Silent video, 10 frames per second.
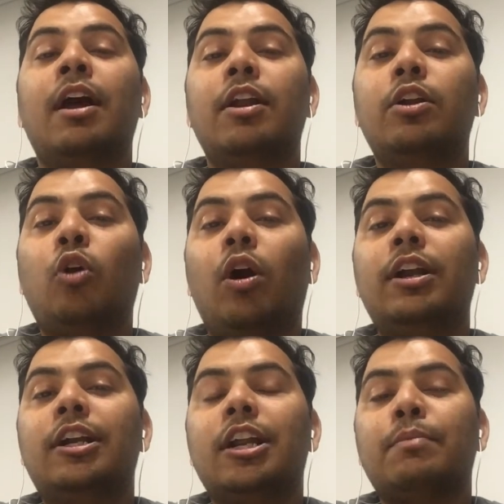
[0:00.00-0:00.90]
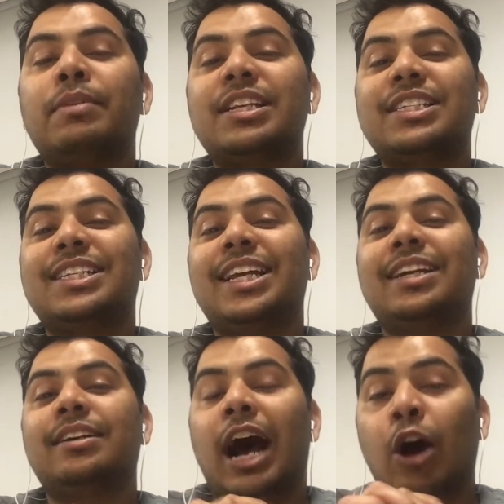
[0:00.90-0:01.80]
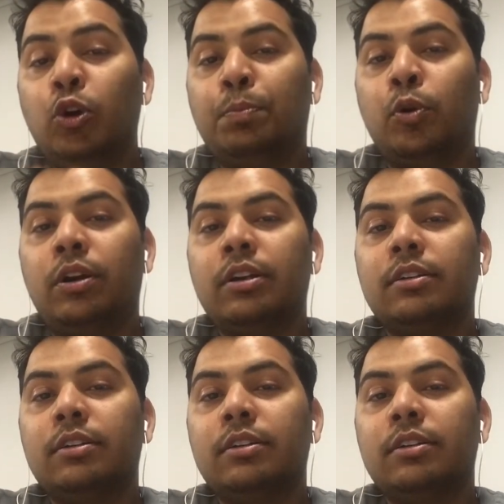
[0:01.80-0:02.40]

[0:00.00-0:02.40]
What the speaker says: non-deterministic output?